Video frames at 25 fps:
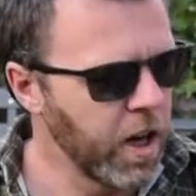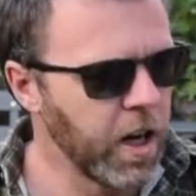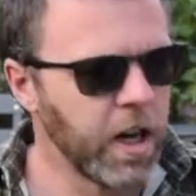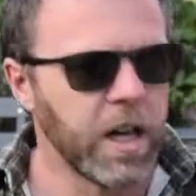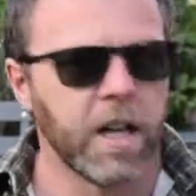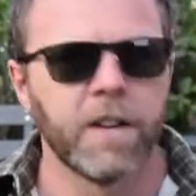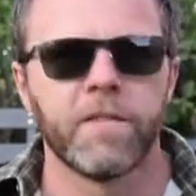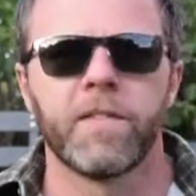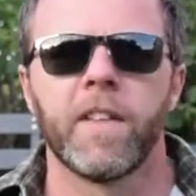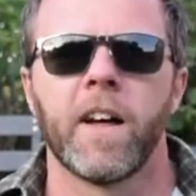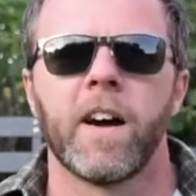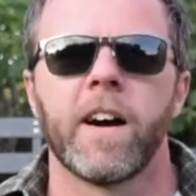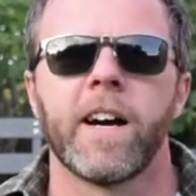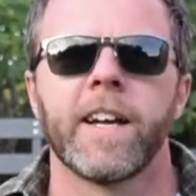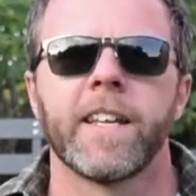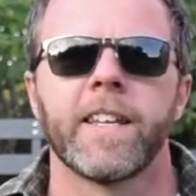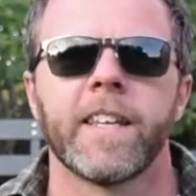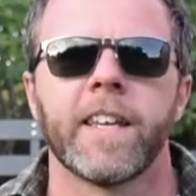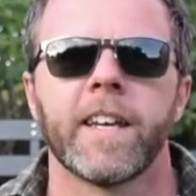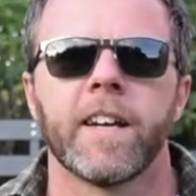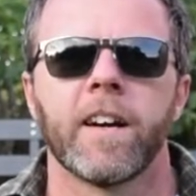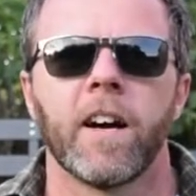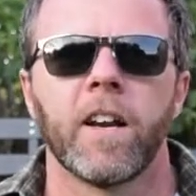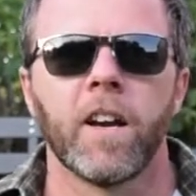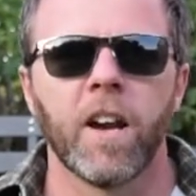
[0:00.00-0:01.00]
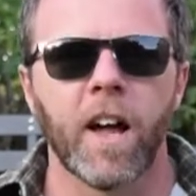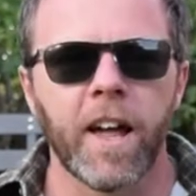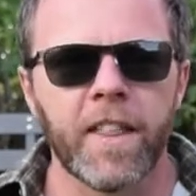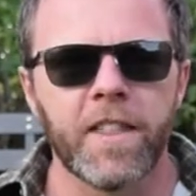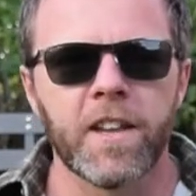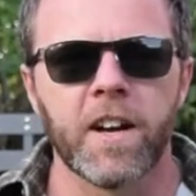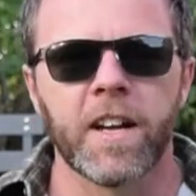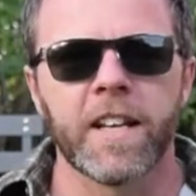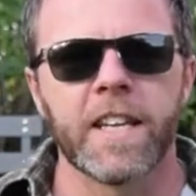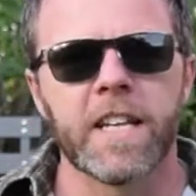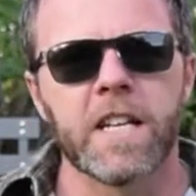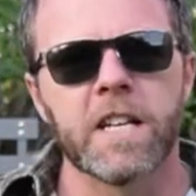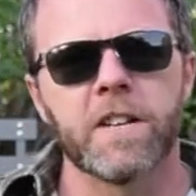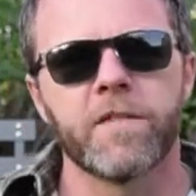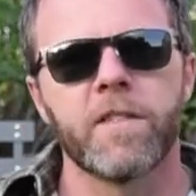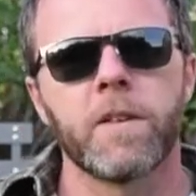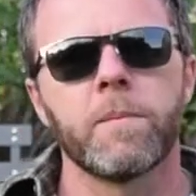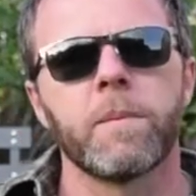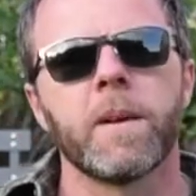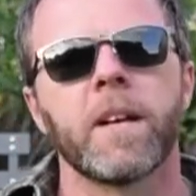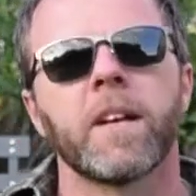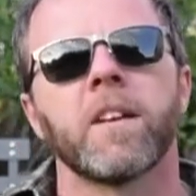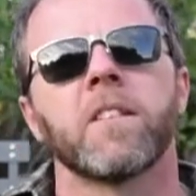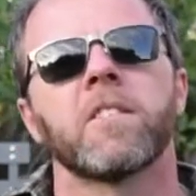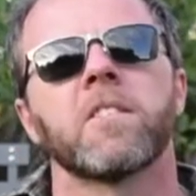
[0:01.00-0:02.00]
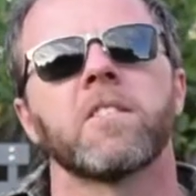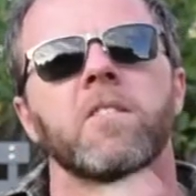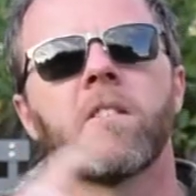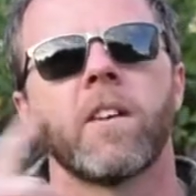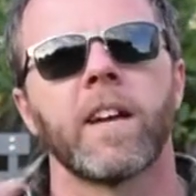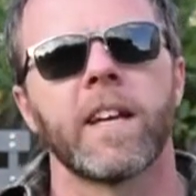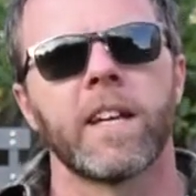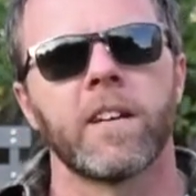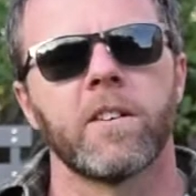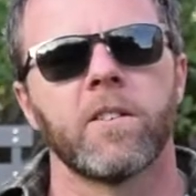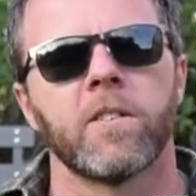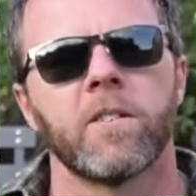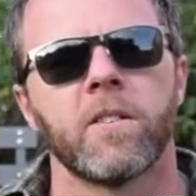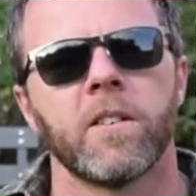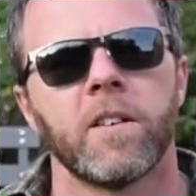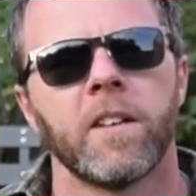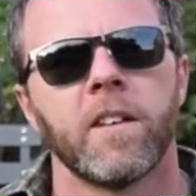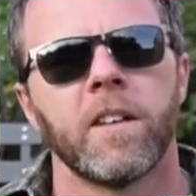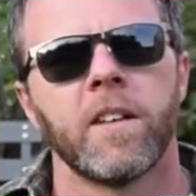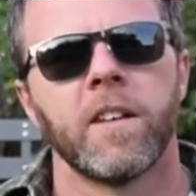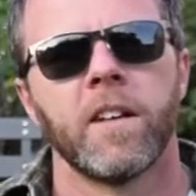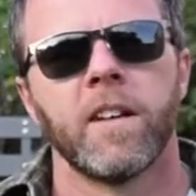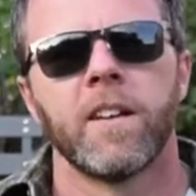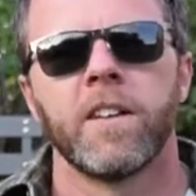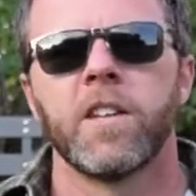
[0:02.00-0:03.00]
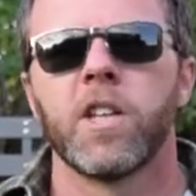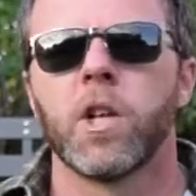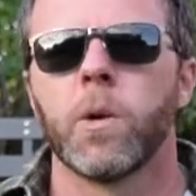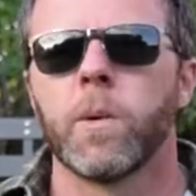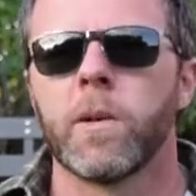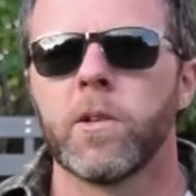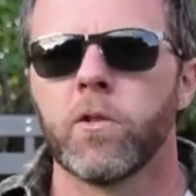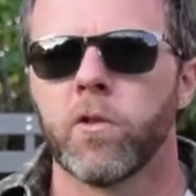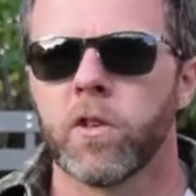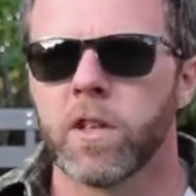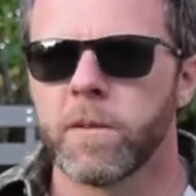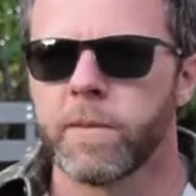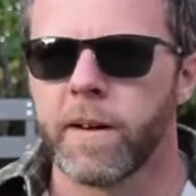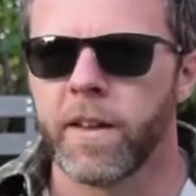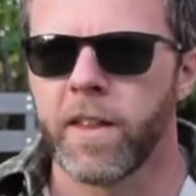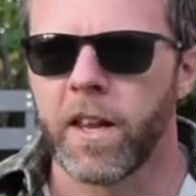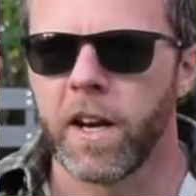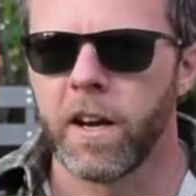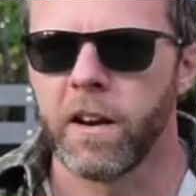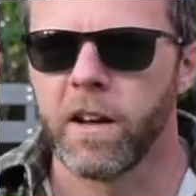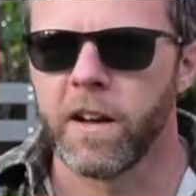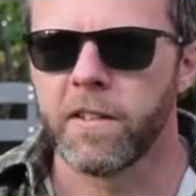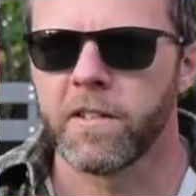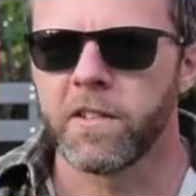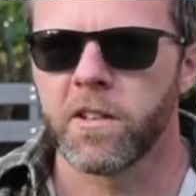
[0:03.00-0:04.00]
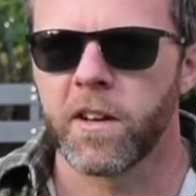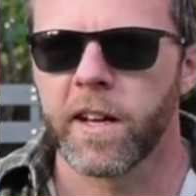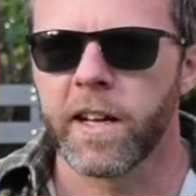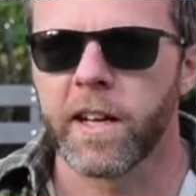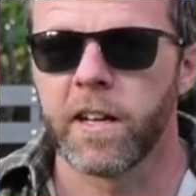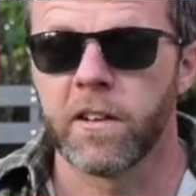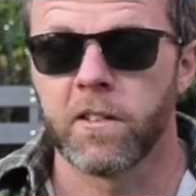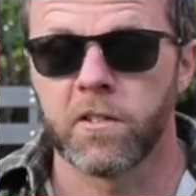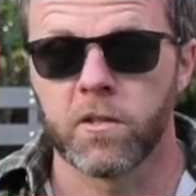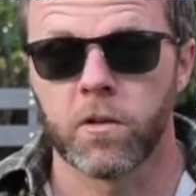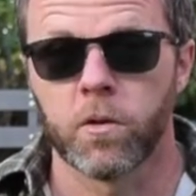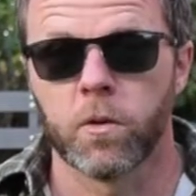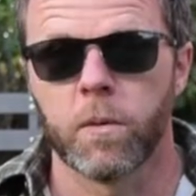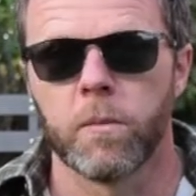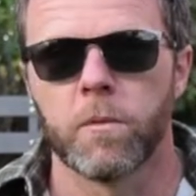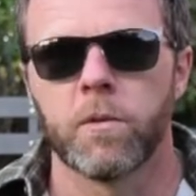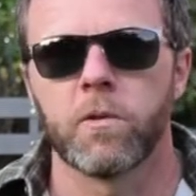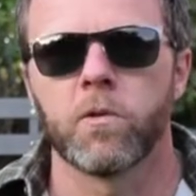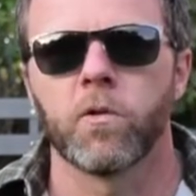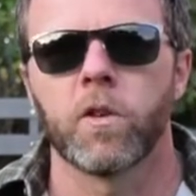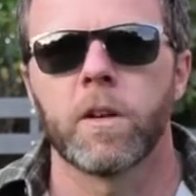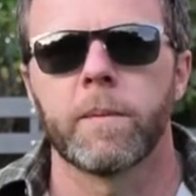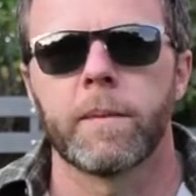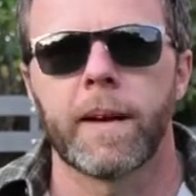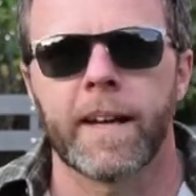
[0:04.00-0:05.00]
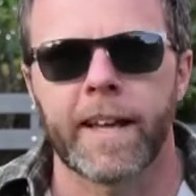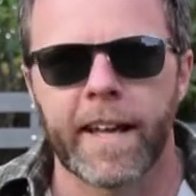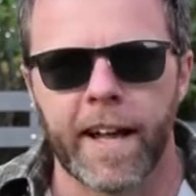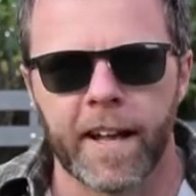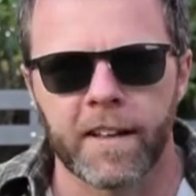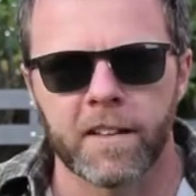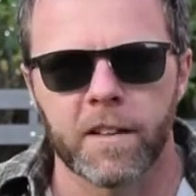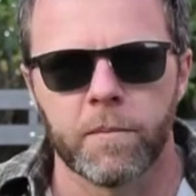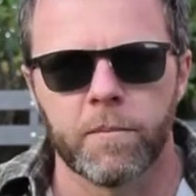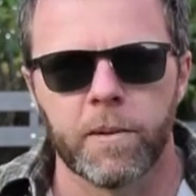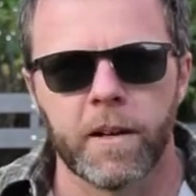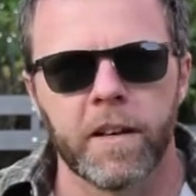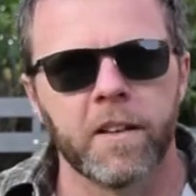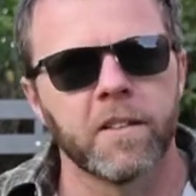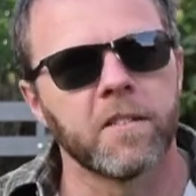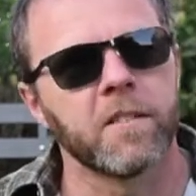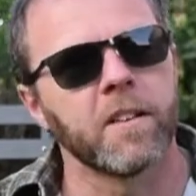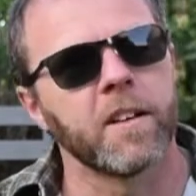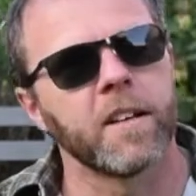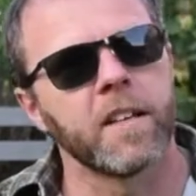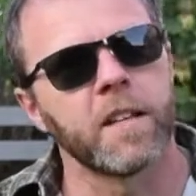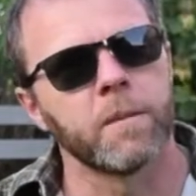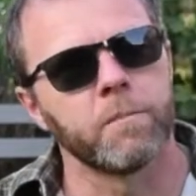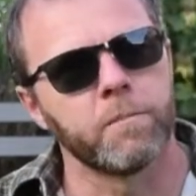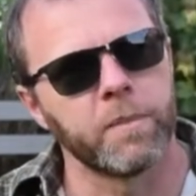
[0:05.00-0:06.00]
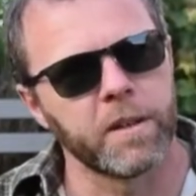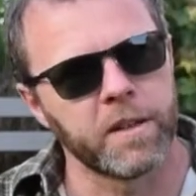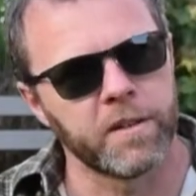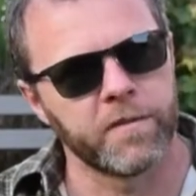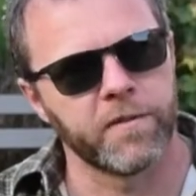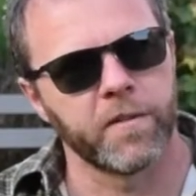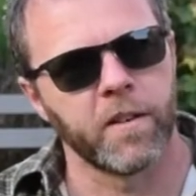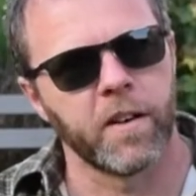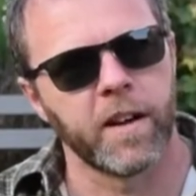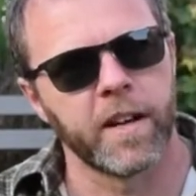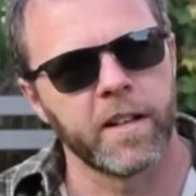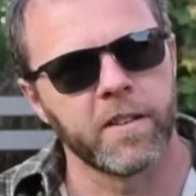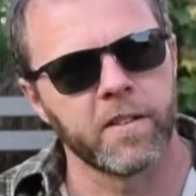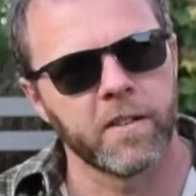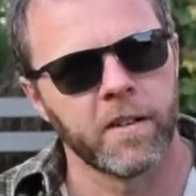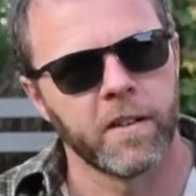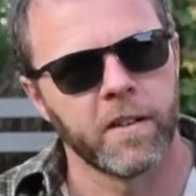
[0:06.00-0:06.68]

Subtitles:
Love that idea. I like the idea of it being a cycle. You know, we talked about the life cycle at school, and we were talking about caterpillars turning into butterflies.